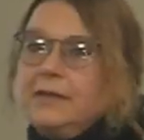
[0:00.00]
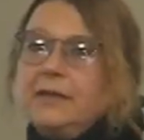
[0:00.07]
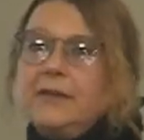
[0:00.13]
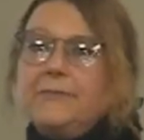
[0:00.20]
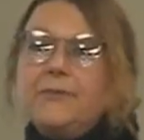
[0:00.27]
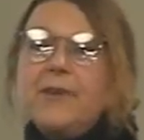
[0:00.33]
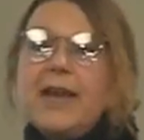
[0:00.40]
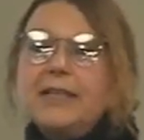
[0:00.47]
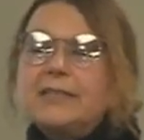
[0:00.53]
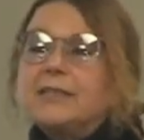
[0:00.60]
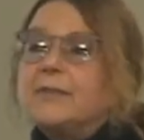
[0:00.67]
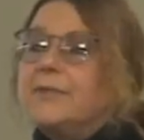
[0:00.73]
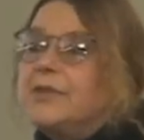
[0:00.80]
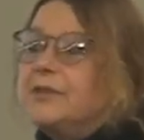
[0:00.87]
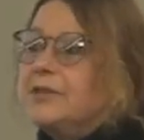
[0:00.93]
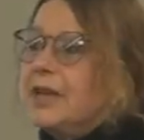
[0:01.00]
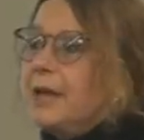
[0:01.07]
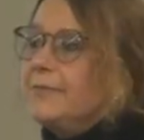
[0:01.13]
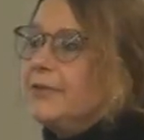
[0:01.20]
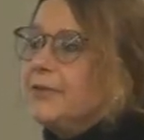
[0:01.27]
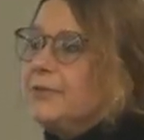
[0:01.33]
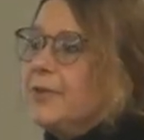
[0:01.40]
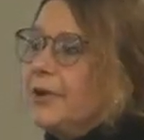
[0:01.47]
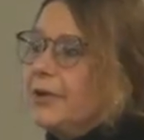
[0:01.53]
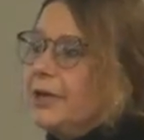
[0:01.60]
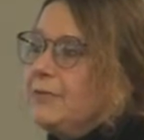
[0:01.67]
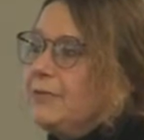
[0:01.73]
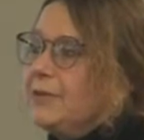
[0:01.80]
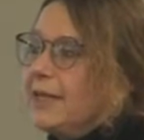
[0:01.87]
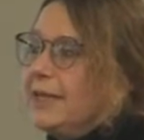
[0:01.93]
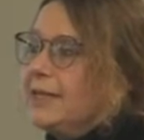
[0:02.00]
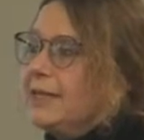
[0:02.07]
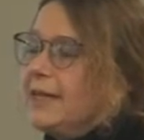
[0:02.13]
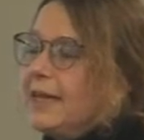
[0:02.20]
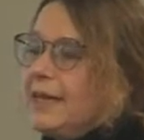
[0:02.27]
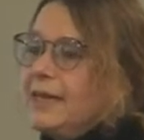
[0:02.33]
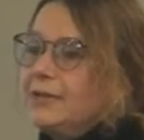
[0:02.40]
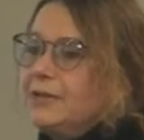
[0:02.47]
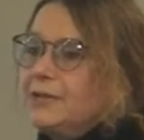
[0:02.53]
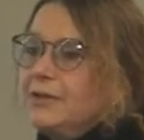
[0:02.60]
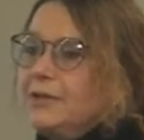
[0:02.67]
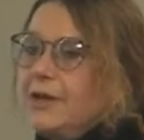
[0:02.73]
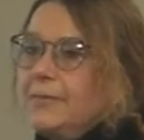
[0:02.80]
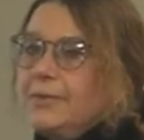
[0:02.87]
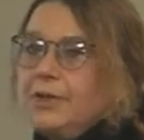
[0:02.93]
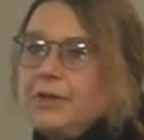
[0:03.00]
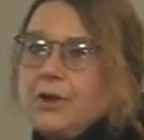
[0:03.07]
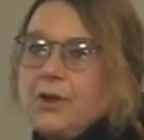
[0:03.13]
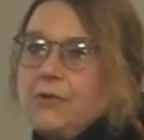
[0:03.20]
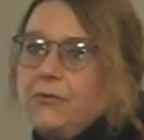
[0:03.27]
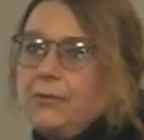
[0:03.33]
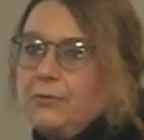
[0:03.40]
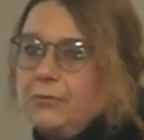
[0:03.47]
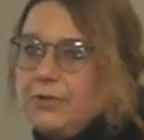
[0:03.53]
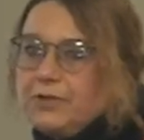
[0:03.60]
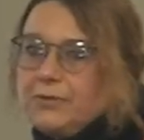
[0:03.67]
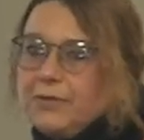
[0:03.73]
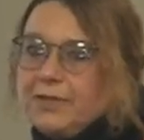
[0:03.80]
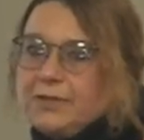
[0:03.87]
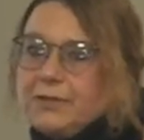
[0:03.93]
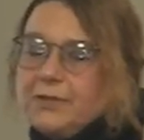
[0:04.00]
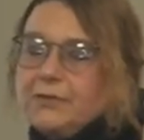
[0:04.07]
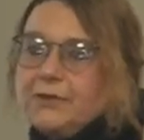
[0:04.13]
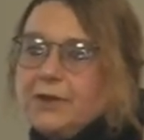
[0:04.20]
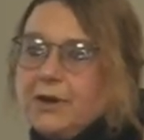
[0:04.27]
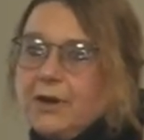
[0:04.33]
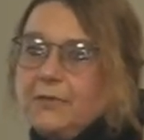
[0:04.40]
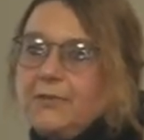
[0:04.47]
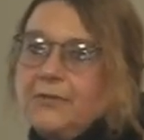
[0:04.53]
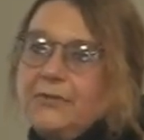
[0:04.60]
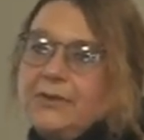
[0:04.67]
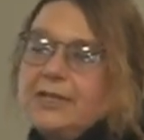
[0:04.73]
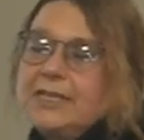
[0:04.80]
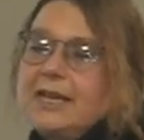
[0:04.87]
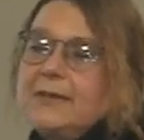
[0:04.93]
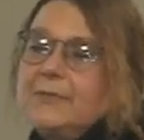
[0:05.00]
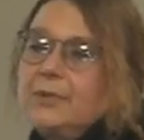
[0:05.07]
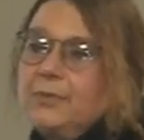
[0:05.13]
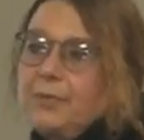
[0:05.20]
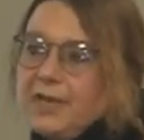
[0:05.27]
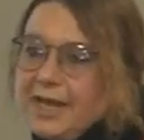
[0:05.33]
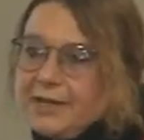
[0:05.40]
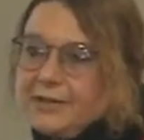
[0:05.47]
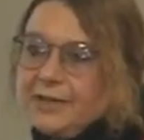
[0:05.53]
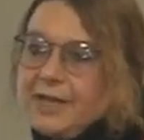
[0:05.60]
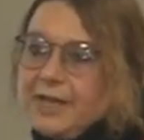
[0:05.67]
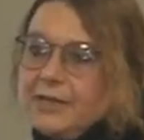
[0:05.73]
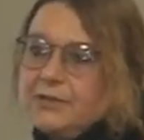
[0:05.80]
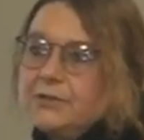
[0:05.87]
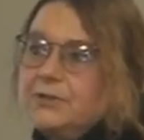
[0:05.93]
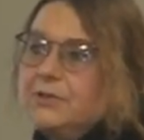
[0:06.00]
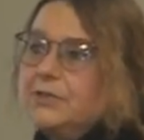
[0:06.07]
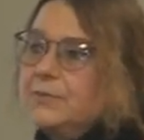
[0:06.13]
If you had some other type of smoking-related cancer, and I'm going to go over which ones those are, but for example, bladder cancer is